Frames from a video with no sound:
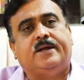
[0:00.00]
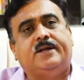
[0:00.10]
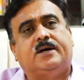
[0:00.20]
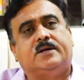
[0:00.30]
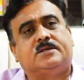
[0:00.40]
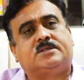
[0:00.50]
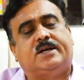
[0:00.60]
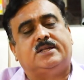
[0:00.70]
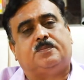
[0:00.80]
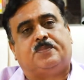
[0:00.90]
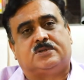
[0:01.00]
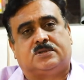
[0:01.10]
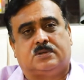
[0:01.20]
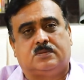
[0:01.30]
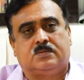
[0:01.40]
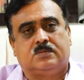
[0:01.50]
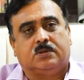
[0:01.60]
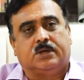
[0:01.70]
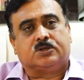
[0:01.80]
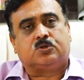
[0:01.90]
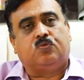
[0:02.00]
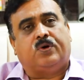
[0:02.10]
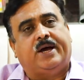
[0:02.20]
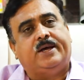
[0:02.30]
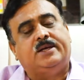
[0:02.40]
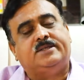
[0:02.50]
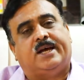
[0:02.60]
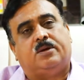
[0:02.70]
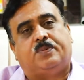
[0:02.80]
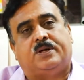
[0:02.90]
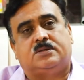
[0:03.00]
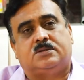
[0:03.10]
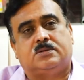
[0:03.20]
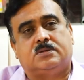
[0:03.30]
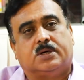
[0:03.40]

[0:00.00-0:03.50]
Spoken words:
really understand the person as to why he is helpless,